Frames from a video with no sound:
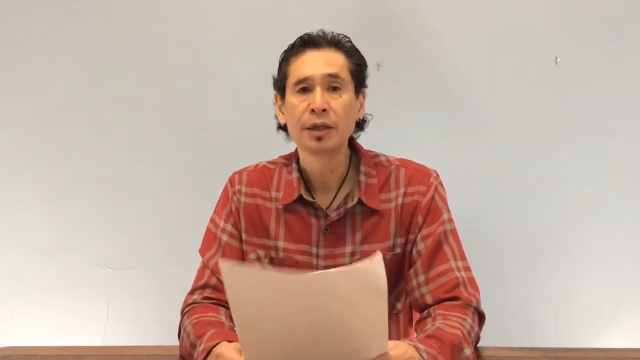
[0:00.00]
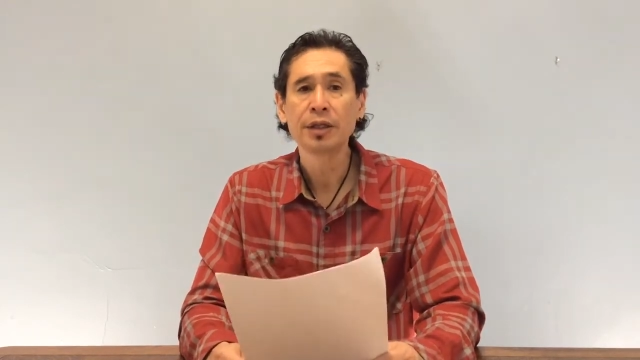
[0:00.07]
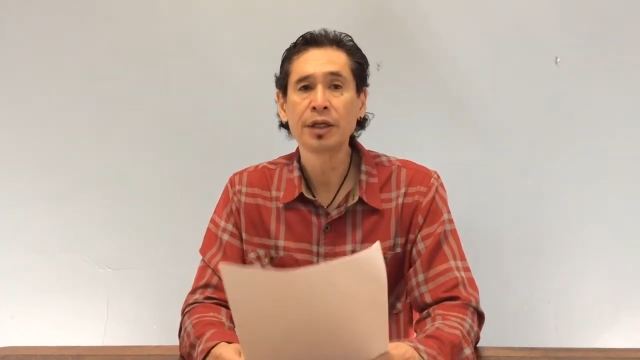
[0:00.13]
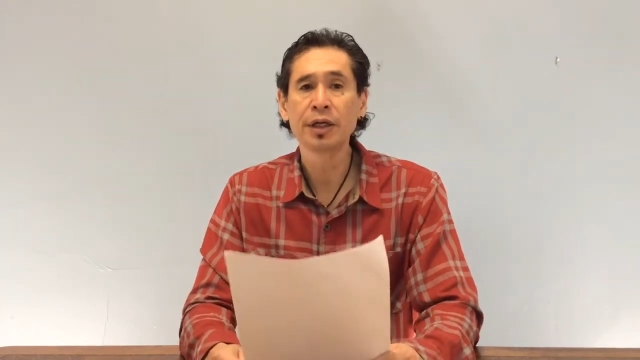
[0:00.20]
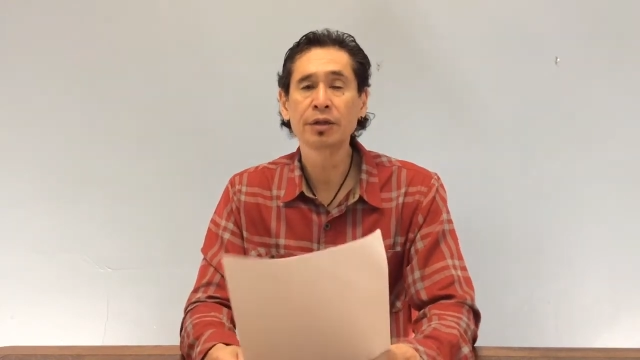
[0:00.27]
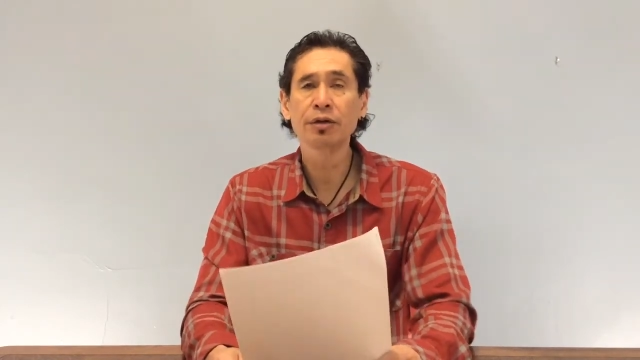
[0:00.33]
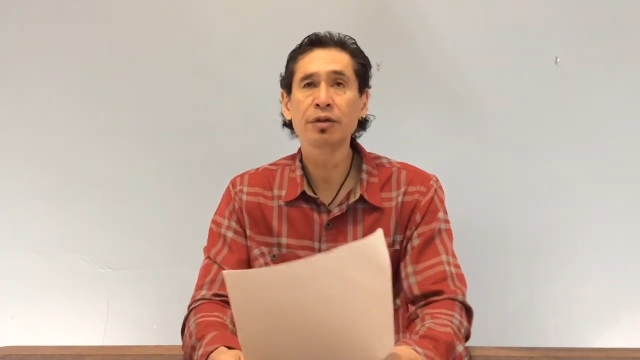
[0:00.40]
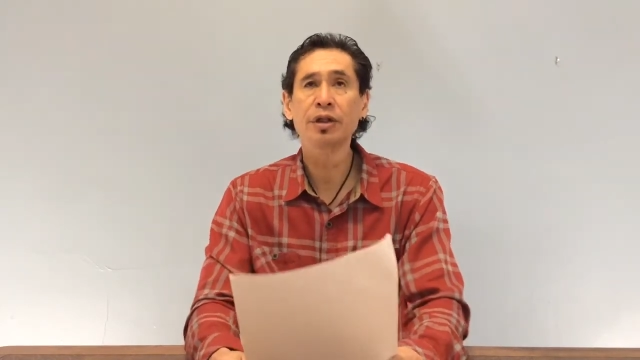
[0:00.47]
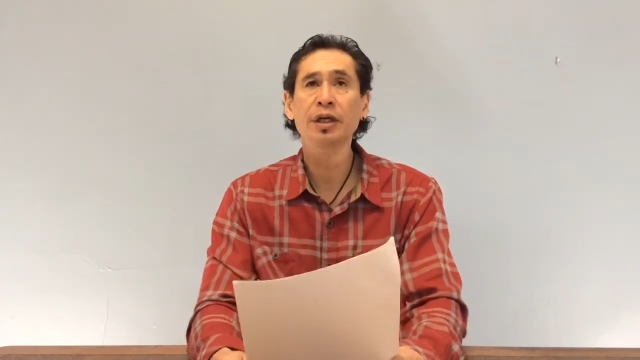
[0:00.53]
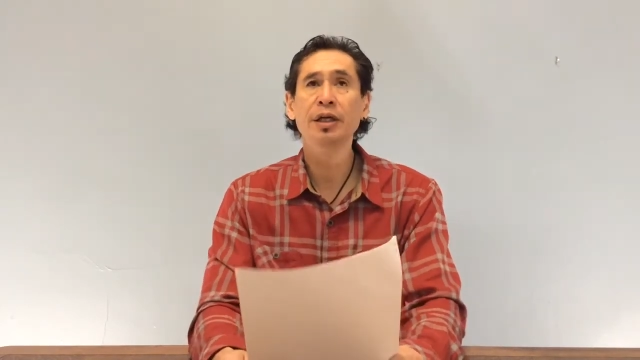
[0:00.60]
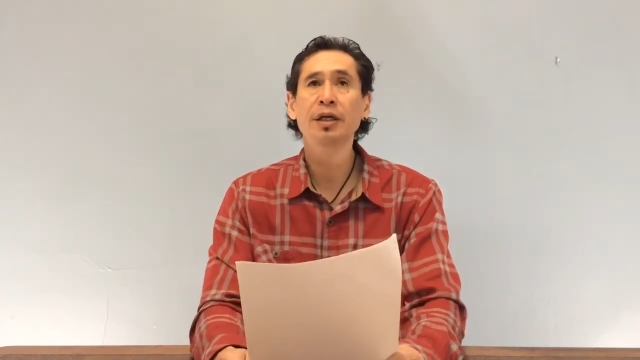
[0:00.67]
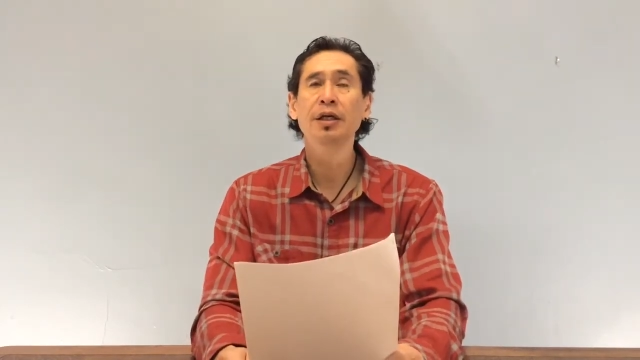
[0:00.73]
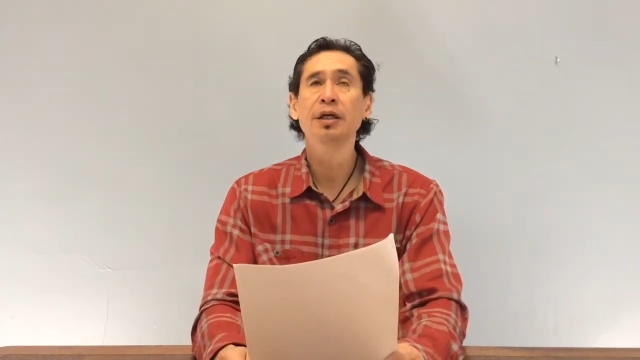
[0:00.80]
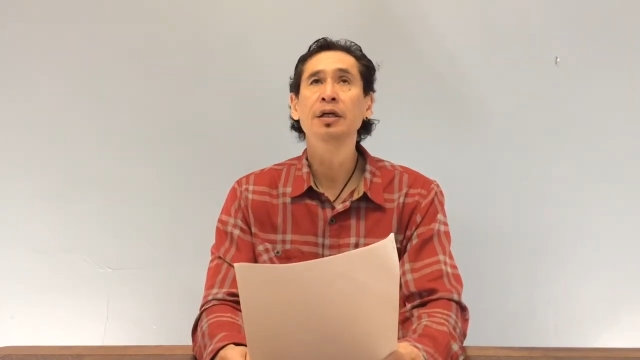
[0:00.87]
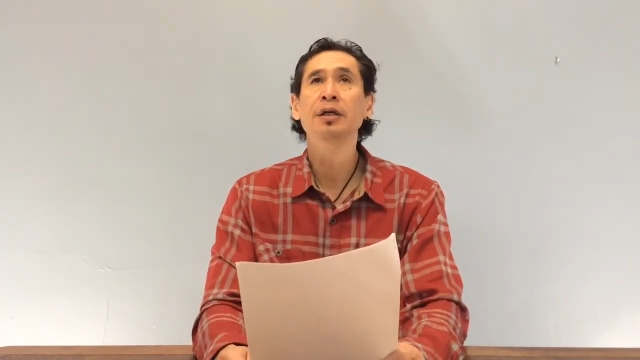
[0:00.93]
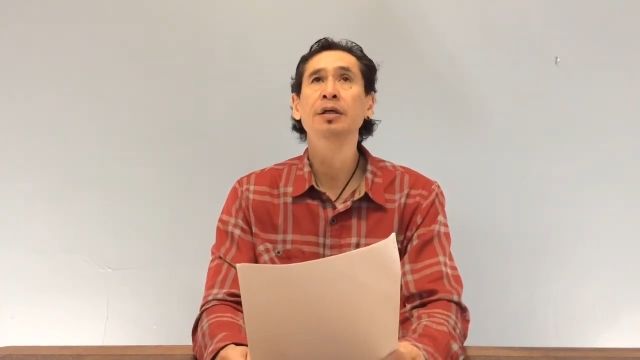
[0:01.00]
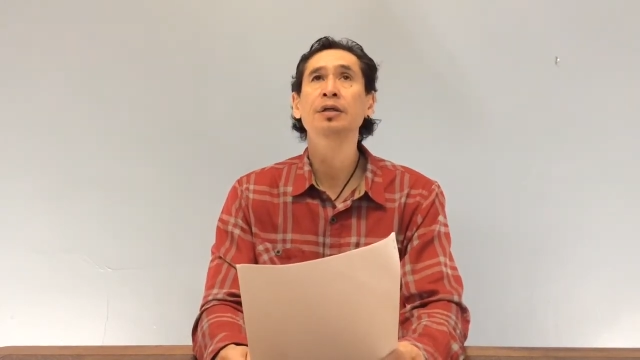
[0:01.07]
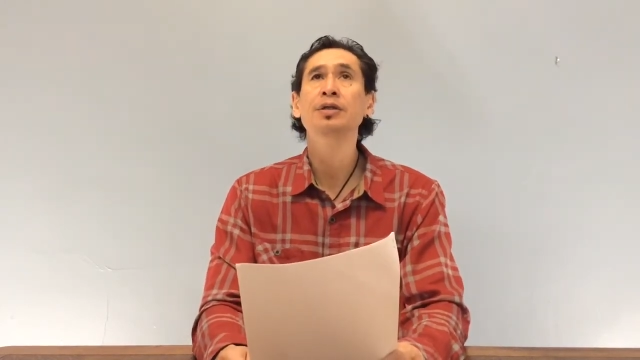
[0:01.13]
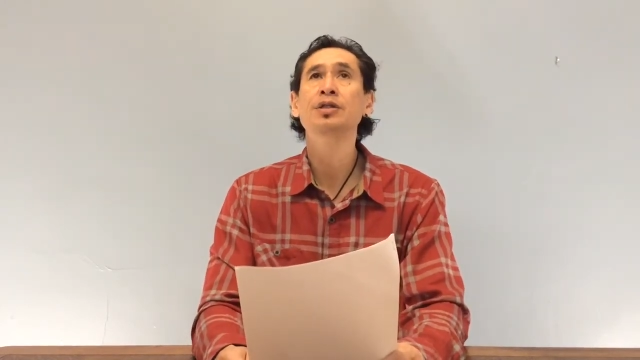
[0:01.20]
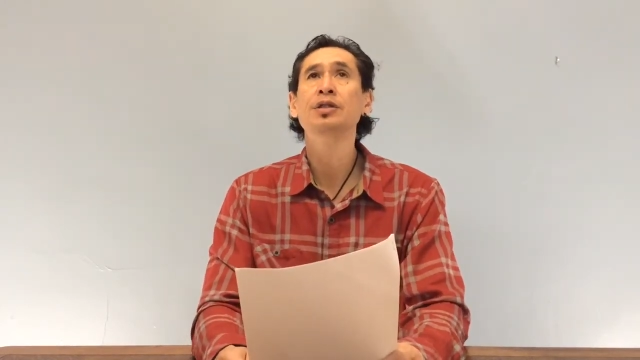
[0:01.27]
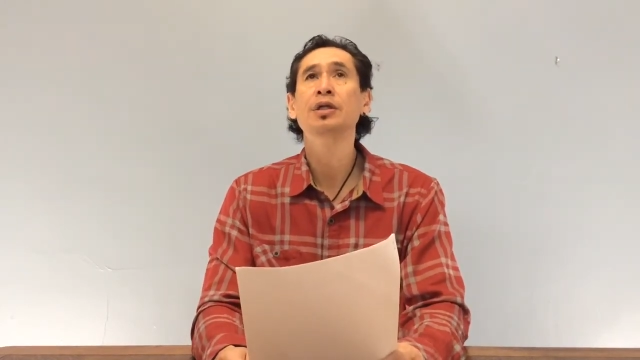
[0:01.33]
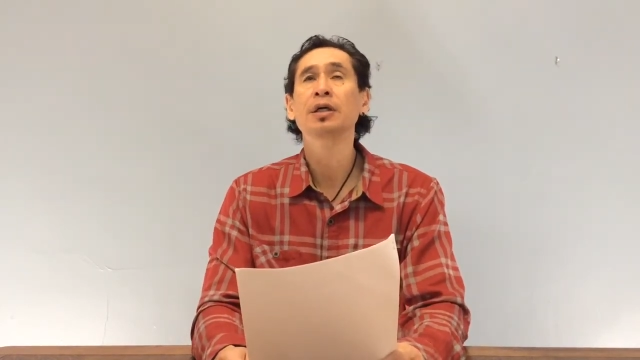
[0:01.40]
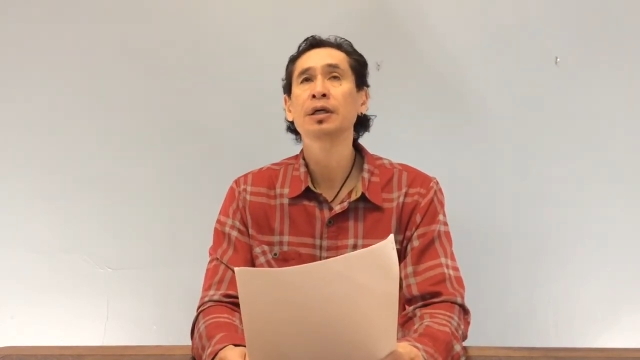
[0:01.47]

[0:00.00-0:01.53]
The other thing is